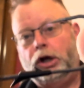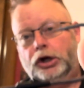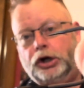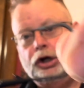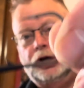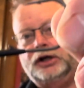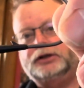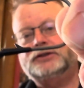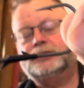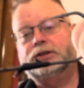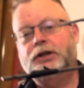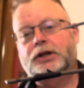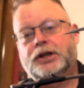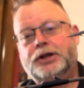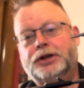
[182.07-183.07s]
hooks.
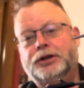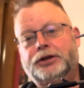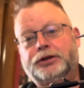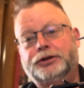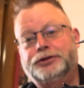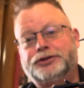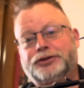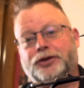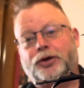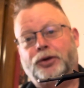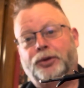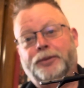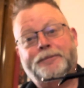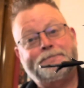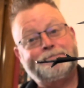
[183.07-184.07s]

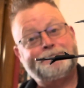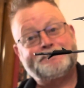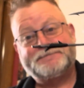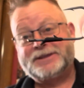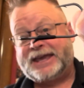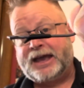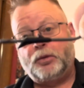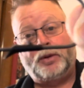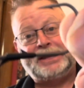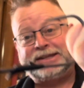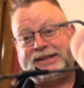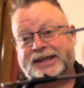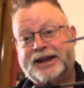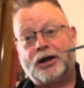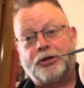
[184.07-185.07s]
So can't wait
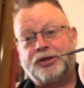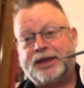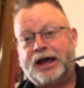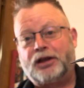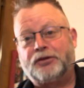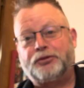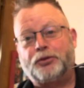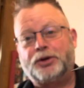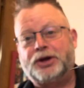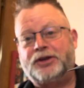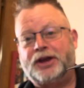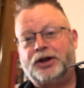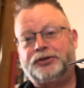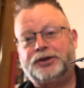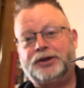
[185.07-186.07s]
to get out on the California
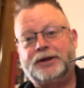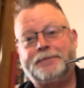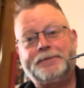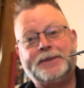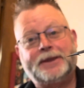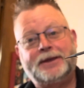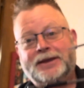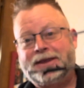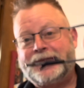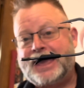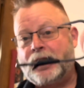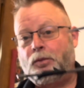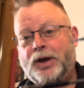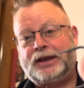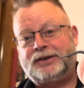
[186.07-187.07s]
Delta.
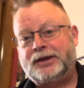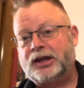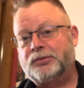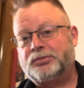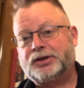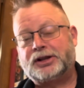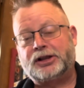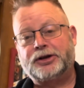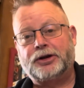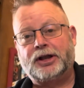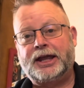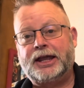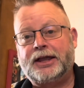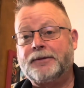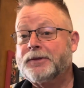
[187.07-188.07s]
Can't wait to get up to Clear
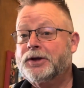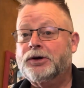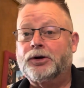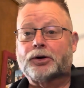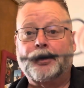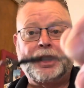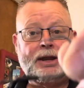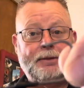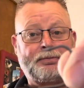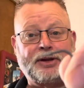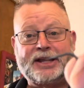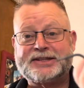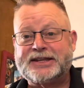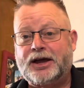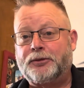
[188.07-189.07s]
Lake or any
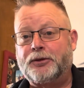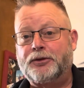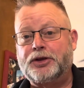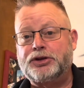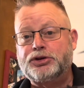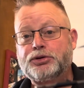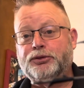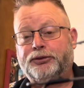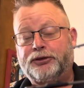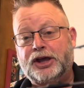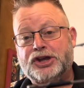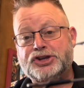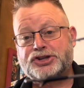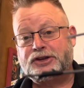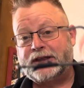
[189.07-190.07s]
place out there that you
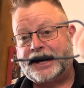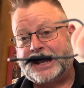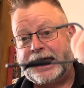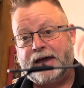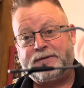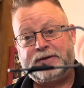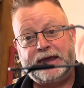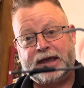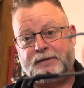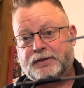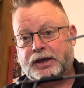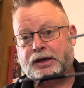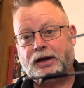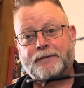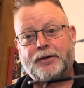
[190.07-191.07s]
fish in that heavy
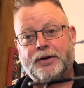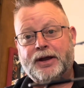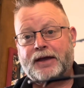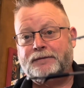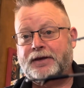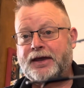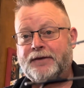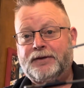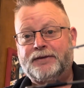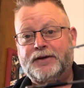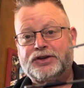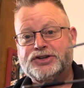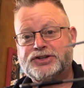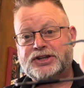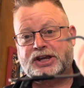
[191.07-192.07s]
cover, heavy
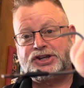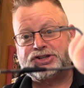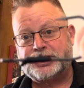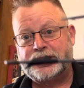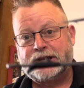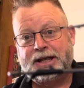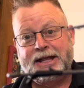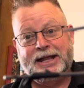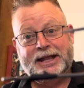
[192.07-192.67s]
vegetation.